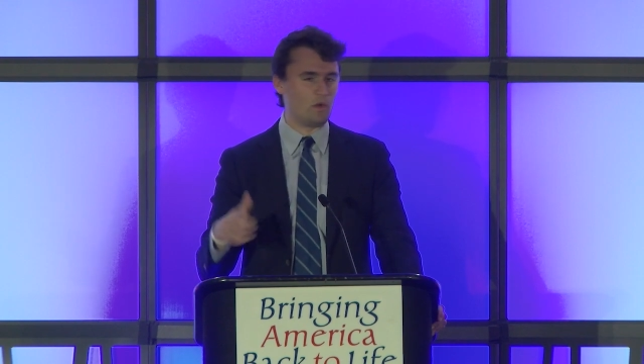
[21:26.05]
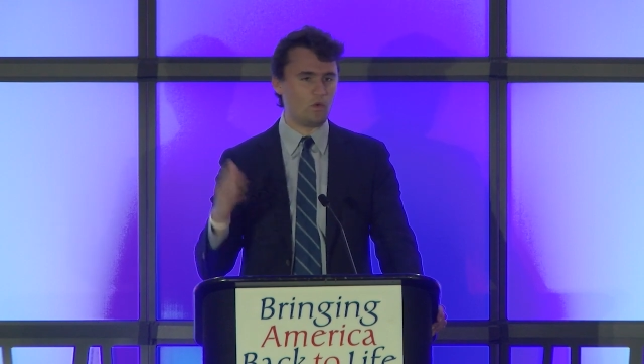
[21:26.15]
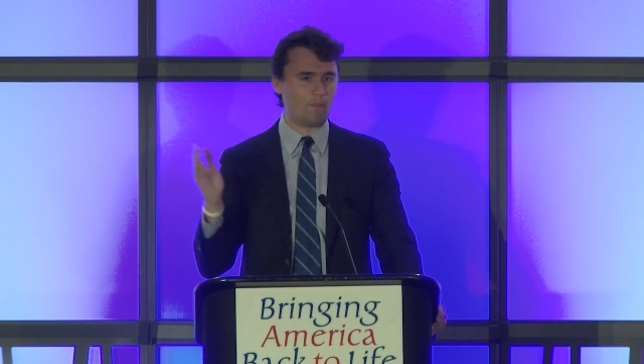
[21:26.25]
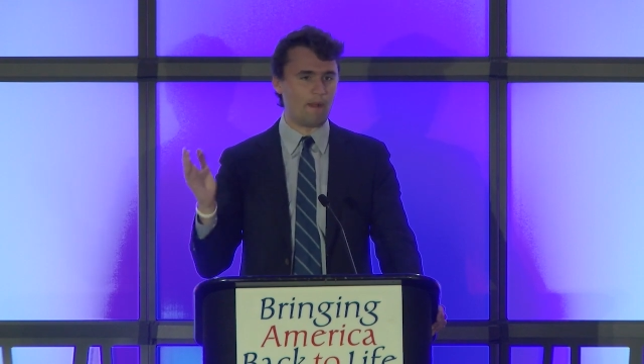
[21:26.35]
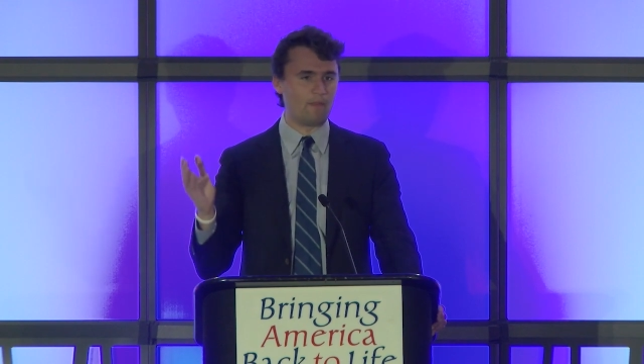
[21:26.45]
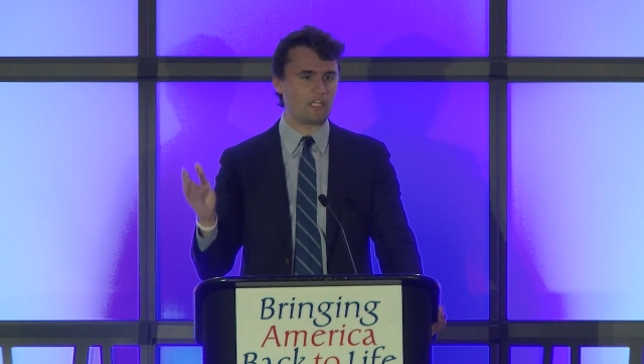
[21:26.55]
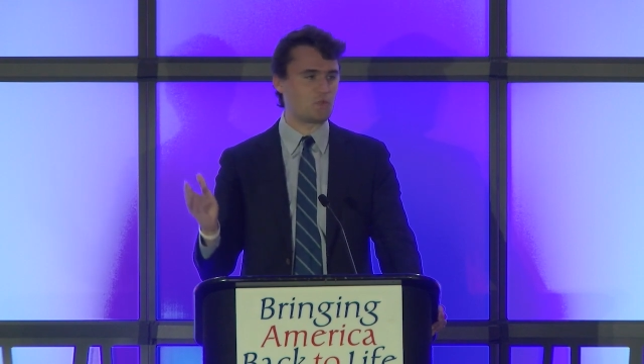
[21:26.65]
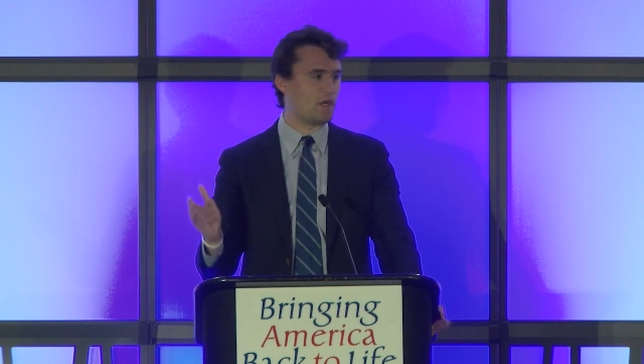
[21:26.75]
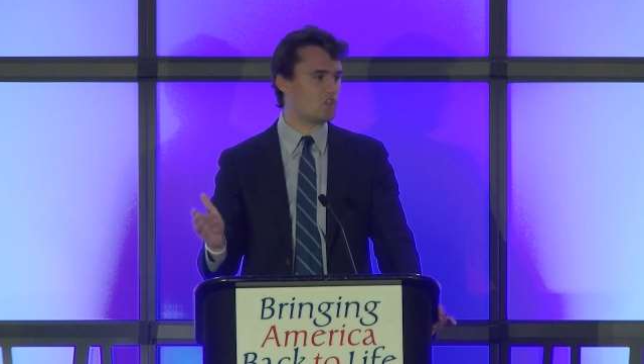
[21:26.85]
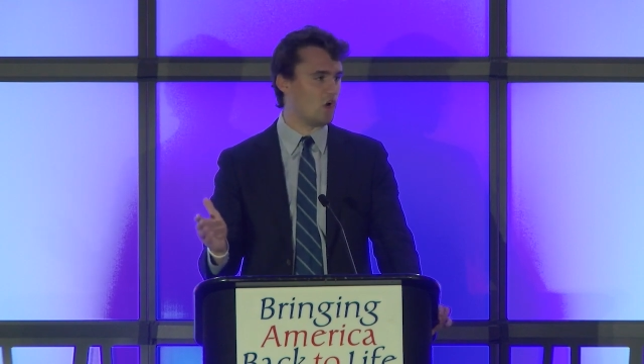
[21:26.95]
And what do
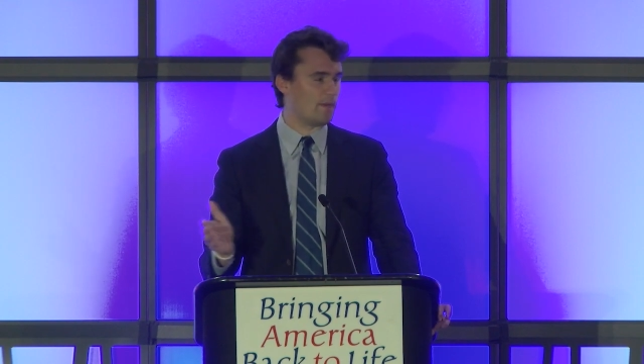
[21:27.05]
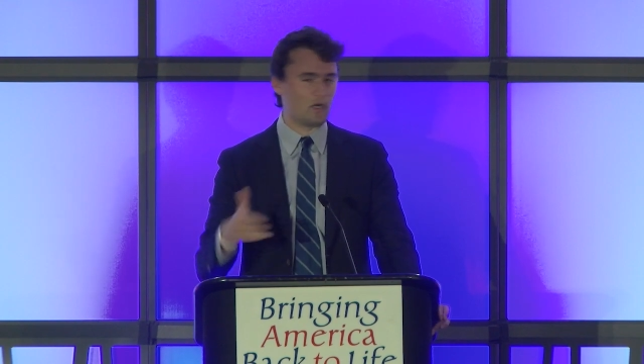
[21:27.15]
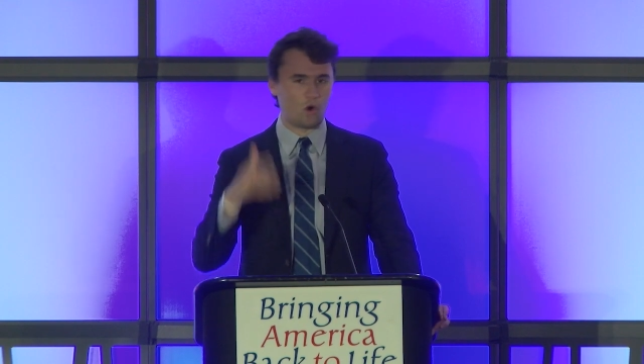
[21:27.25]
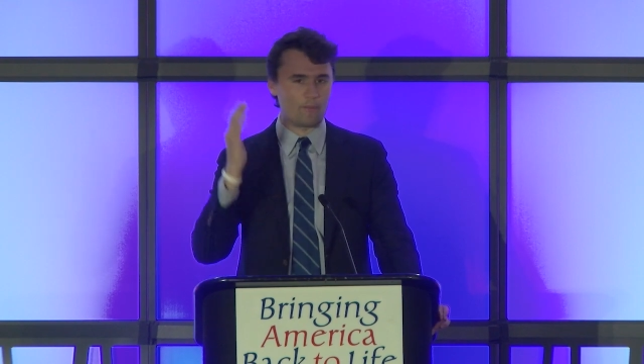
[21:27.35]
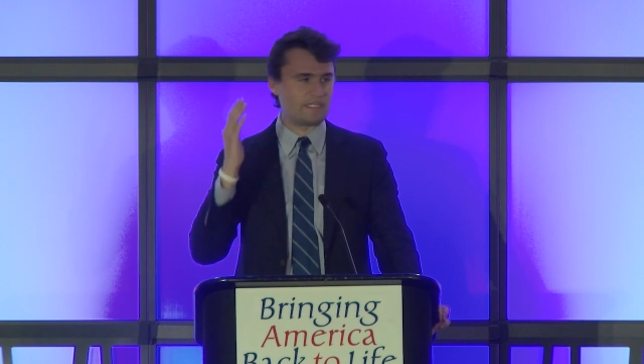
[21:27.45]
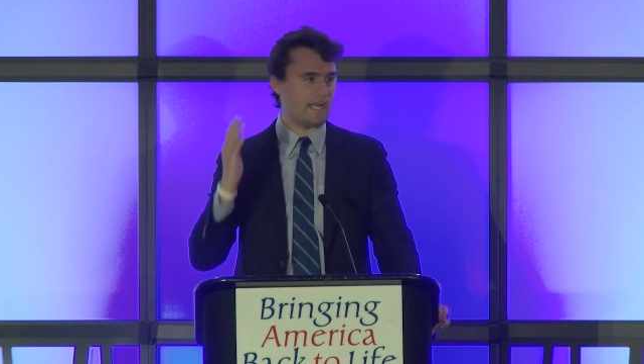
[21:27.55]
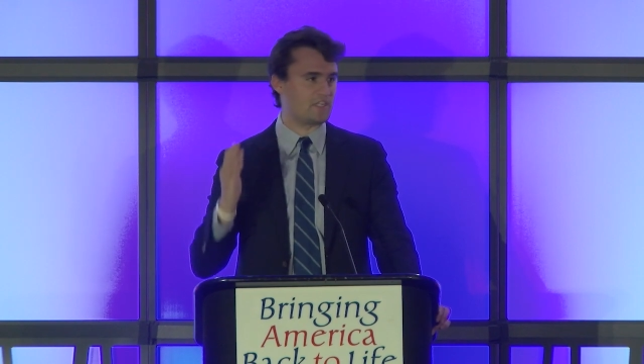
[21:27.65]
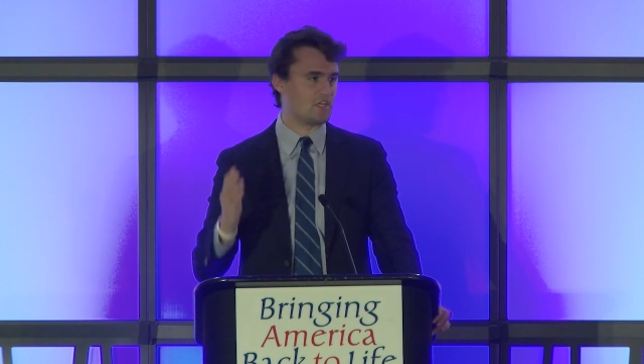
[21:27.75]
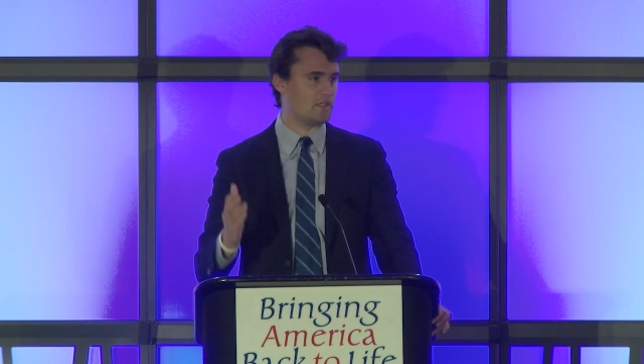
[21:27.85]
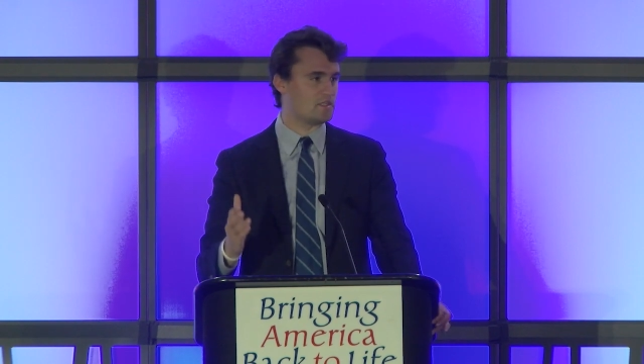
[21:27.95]
Republicans want to talk about? Corporate
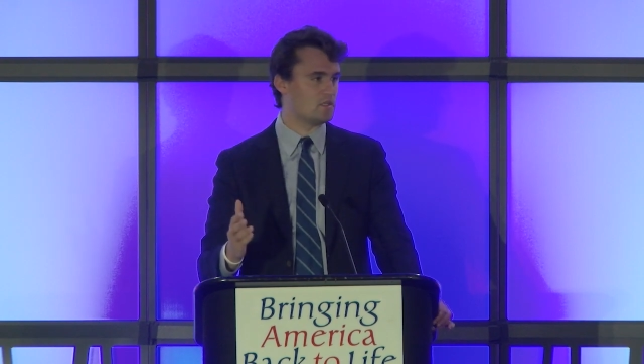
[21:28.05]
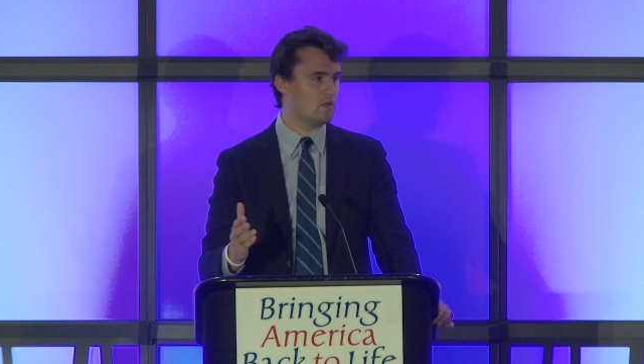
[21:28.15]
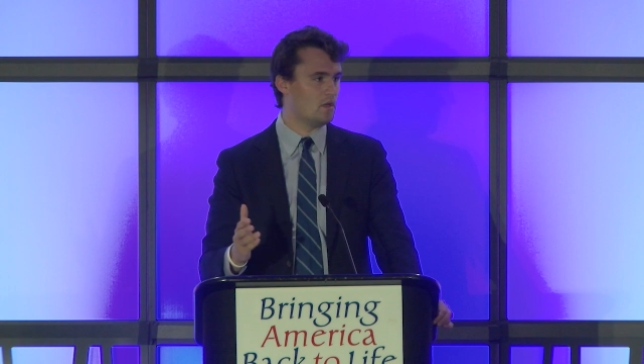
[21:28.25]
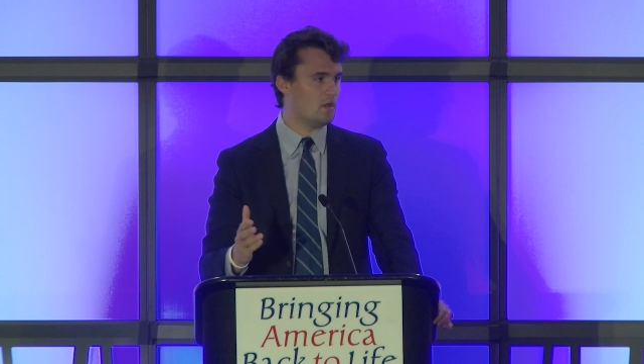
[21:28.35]
tax cuts.